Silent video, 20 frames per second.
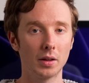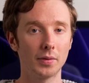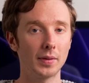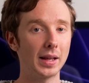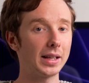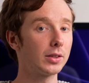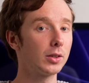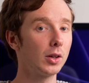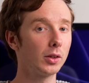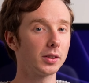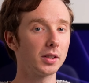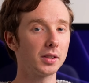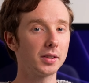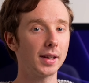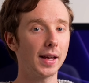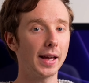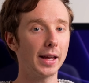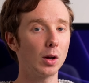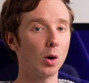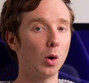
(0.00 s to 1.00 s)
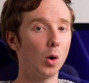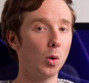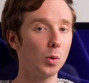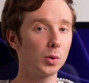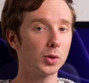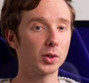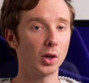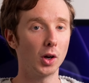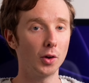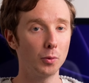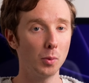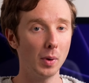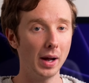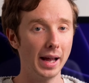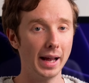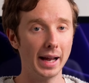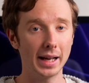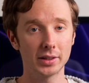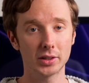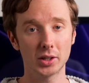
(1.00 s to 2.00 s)
That's not to say all
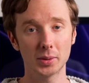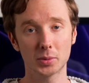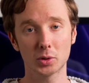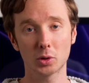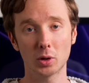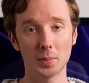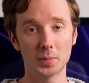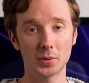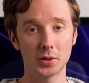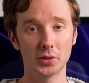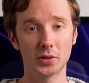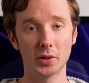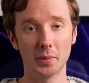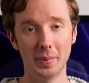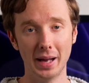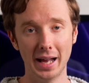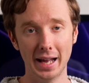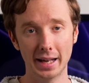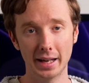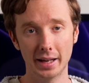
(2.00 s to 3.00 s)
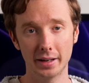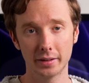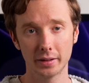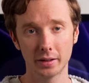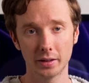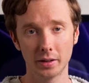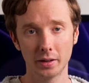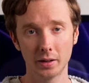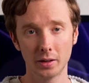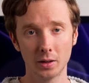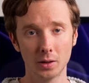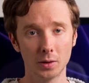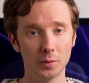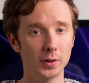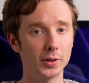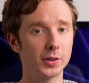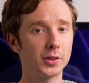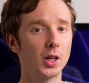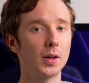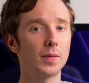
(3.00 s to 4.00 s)
software and subscriptions are bad.
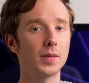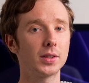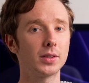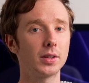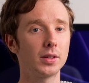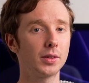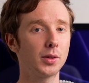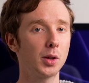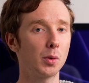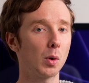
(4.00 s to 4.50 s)
For services that